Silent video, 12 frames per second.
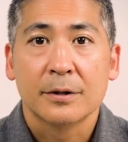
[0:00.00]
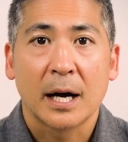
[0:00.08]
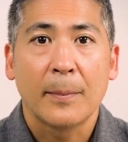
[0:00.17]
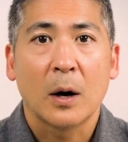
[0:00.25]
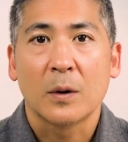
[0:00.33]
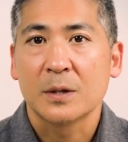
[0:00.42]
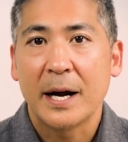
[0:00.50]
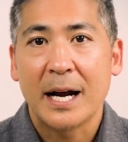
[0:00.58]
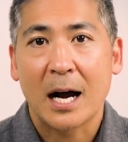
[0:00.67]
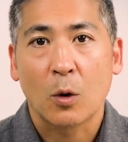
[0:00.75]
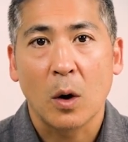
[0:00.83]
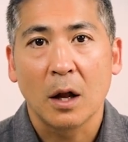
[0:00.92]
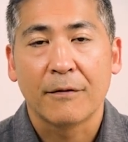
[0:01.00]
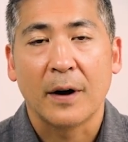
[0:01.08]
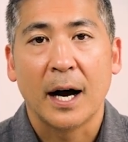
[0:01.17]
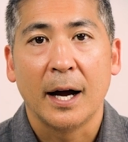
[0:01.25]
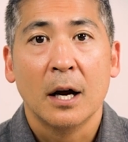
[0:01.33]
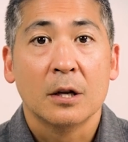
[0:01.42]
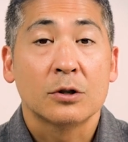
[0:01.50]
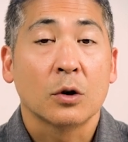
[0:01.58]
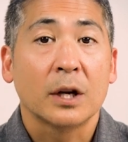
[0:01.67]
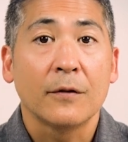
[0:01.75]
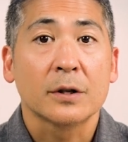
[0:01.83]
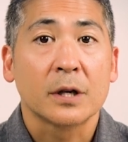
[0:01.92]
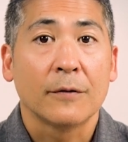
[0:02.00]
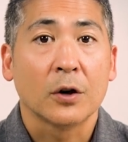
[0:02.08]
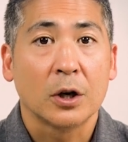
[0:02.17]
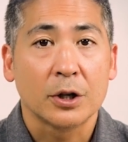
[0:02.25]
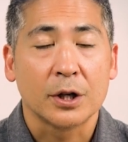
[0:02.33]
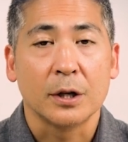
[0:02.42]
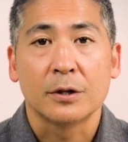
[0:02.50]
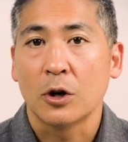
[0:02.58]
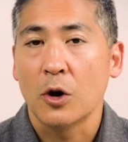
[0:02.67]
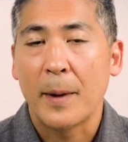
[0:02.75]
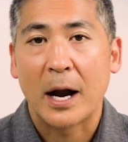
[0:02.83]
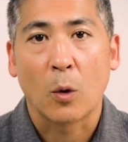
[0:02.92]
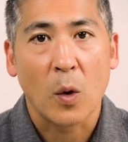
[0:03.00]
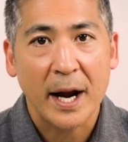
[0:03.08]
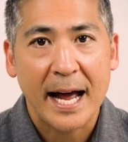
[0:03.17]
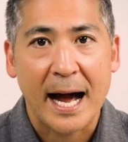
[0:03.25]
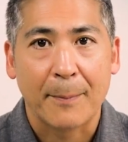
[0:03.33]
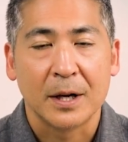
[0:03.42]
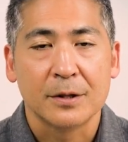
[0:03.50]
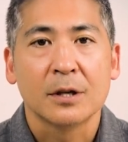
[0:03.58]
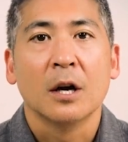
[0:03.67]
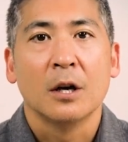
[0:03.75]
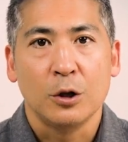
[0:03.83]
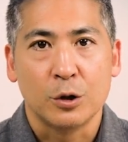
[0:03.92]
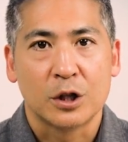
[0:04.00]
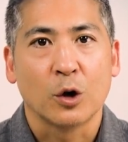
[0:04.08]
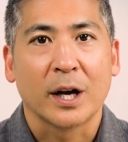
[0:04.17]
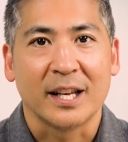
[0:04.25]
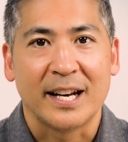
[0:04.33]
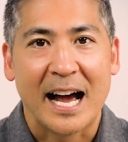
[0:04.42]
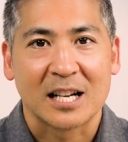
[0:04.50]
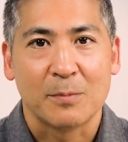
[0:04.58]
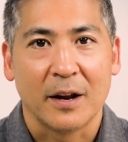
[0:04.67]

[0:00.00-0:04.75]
Some hours might not qualify, so give yourself a cushion so no matter what happens, you still get the tax